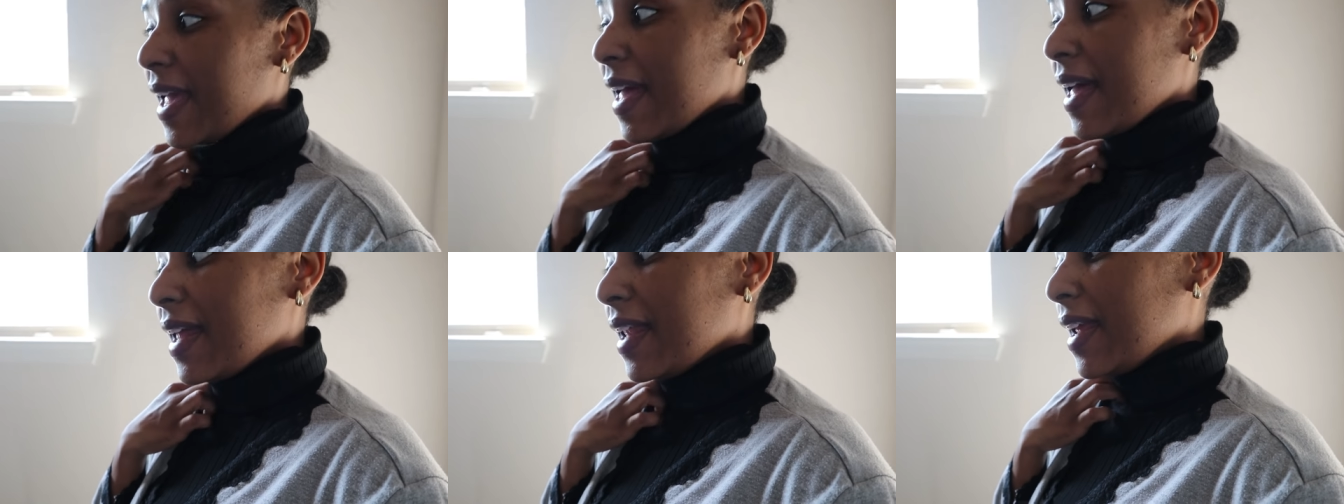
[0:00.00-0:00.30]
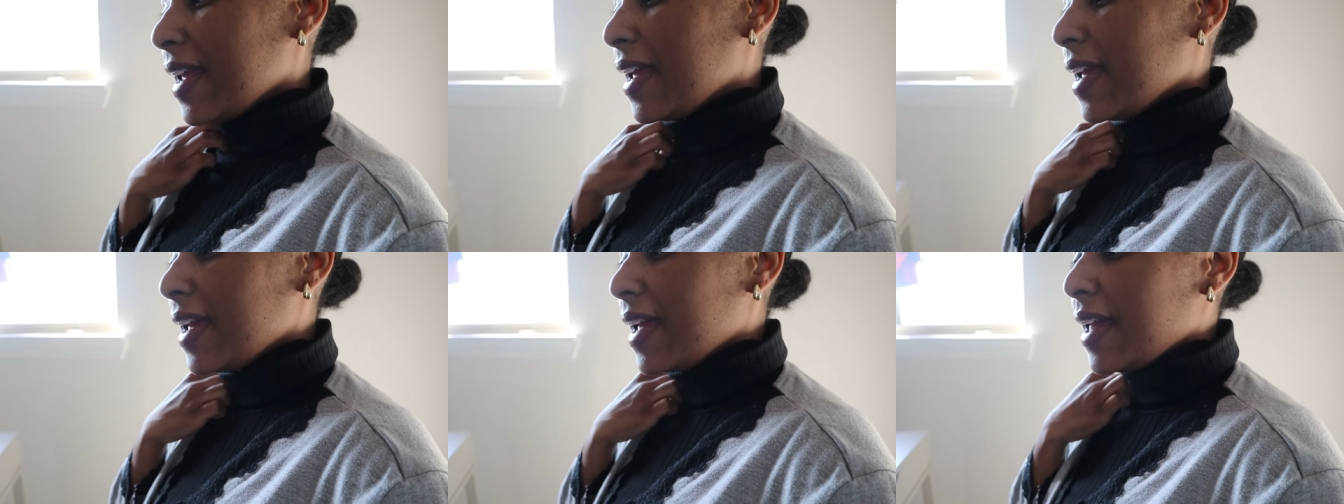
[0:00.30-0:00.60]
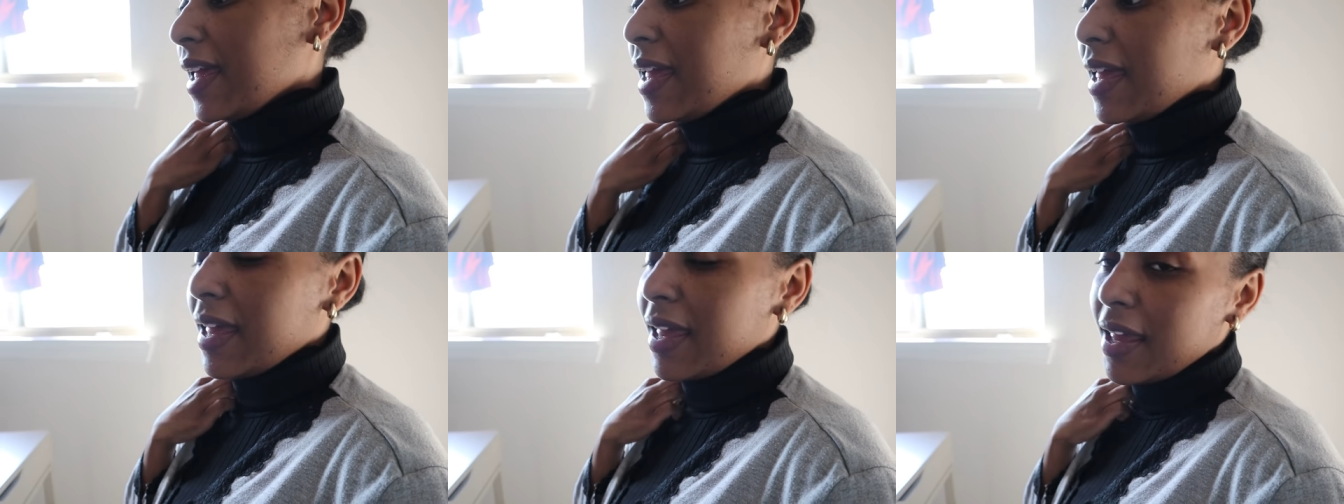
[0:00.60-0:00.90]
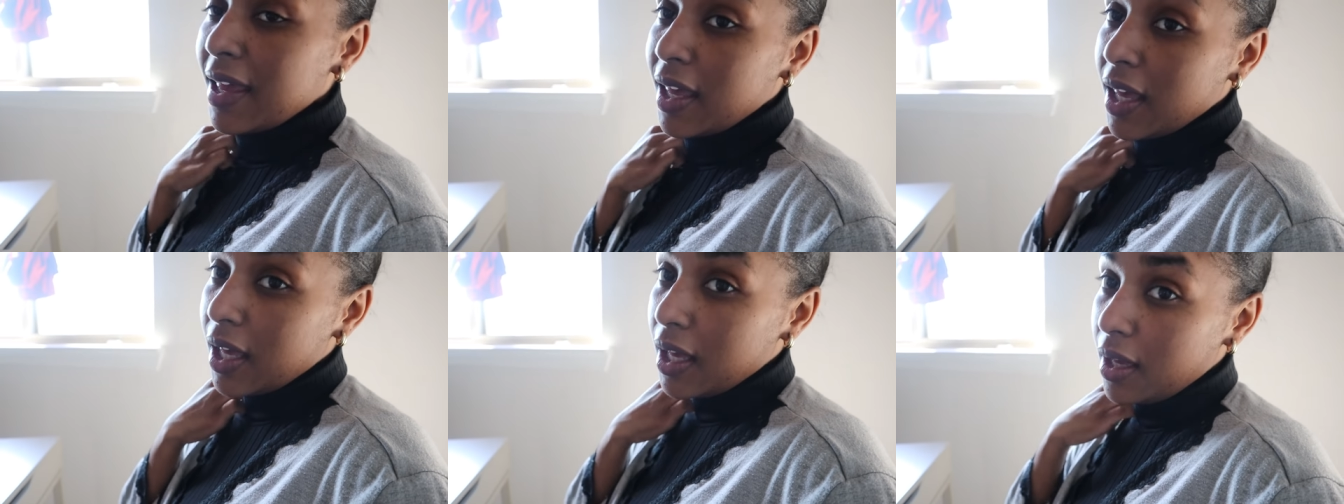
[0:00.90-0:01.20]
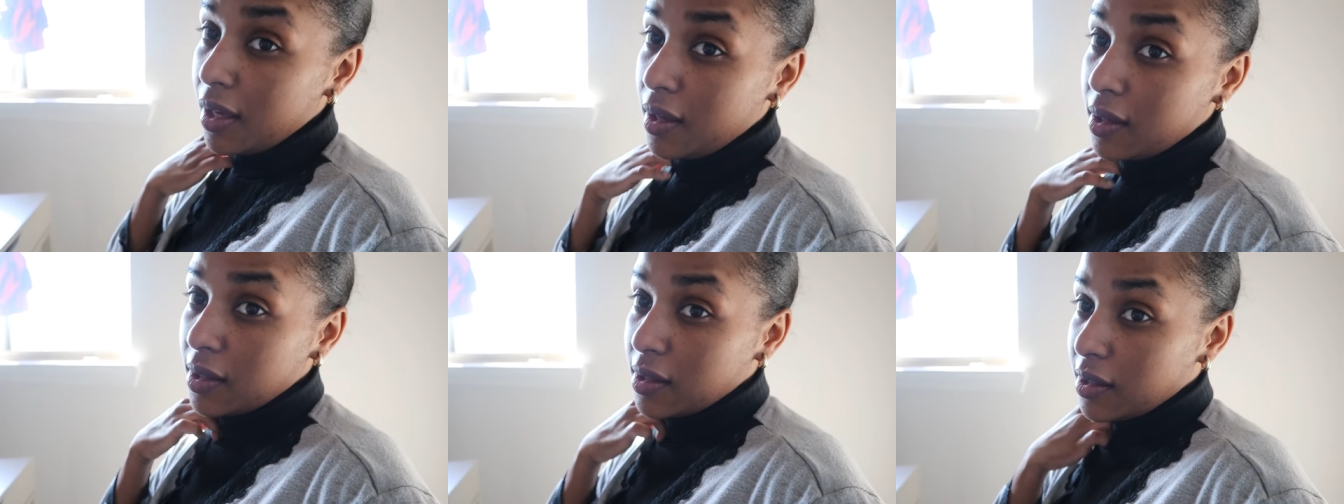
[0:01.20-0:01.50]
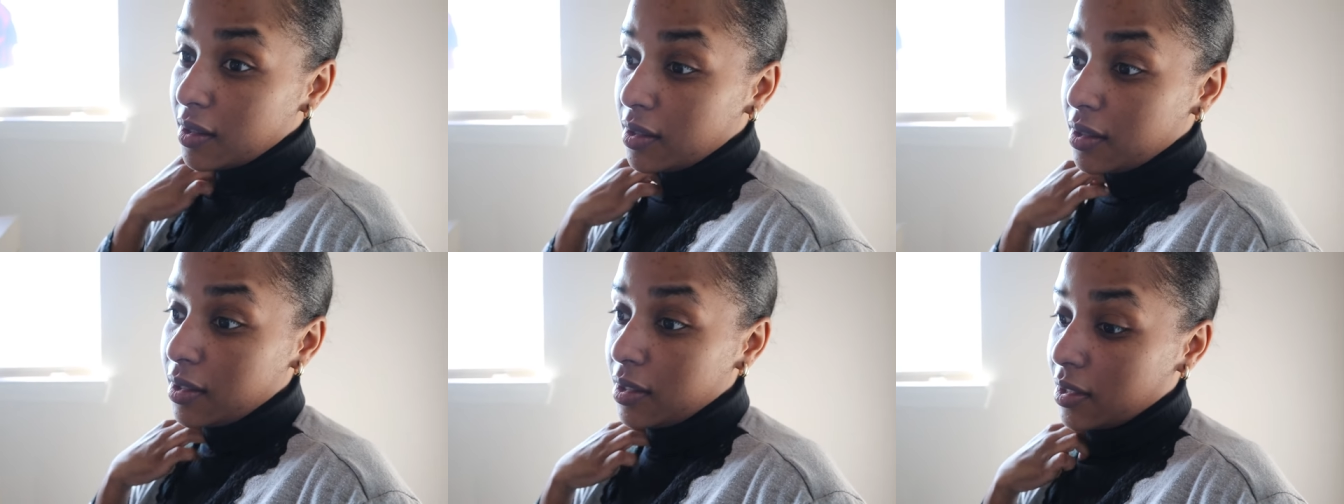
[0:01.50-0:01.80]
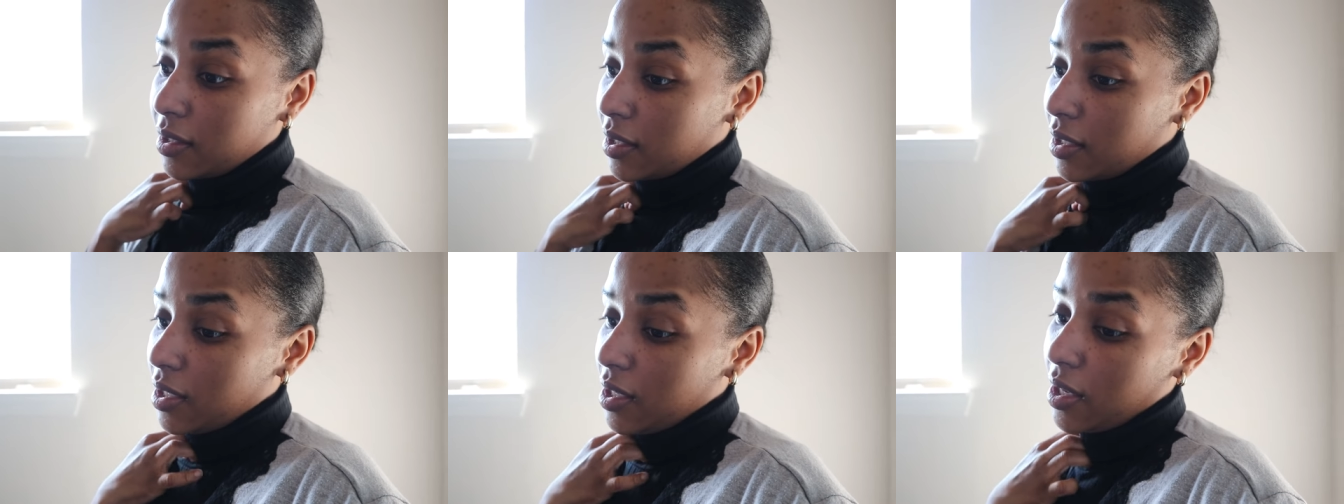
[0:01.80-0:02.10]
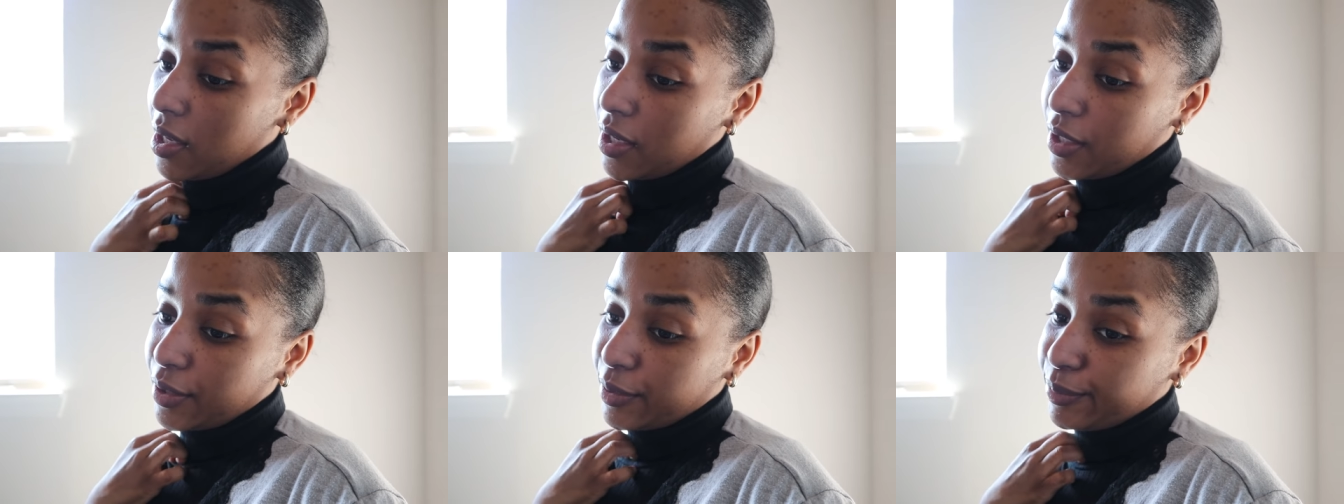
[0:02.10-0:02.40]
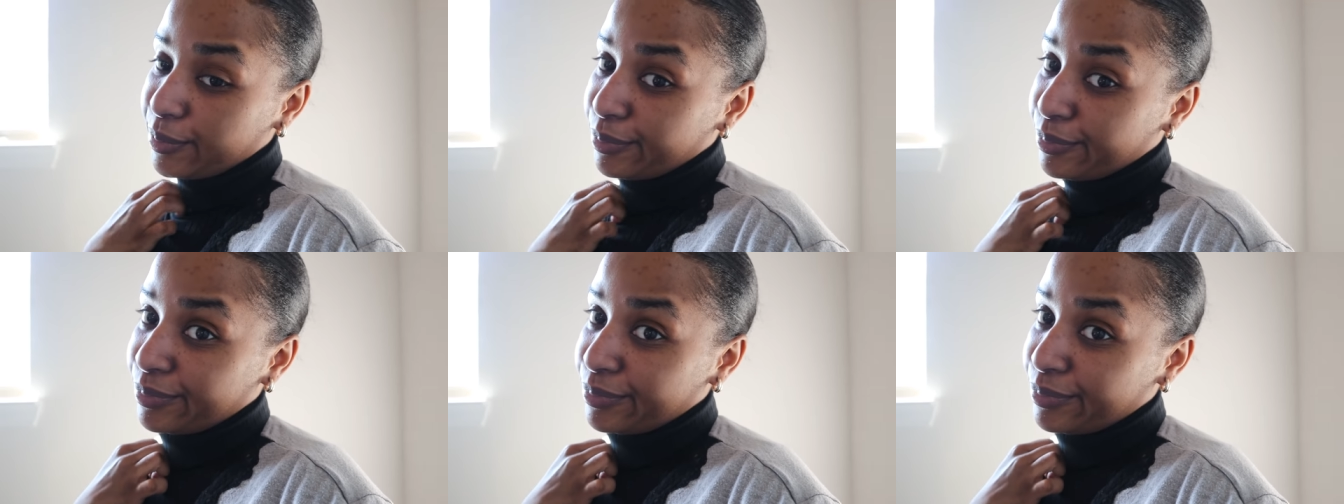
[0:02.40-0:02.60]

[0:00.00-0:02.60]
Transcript: edit. And yeah.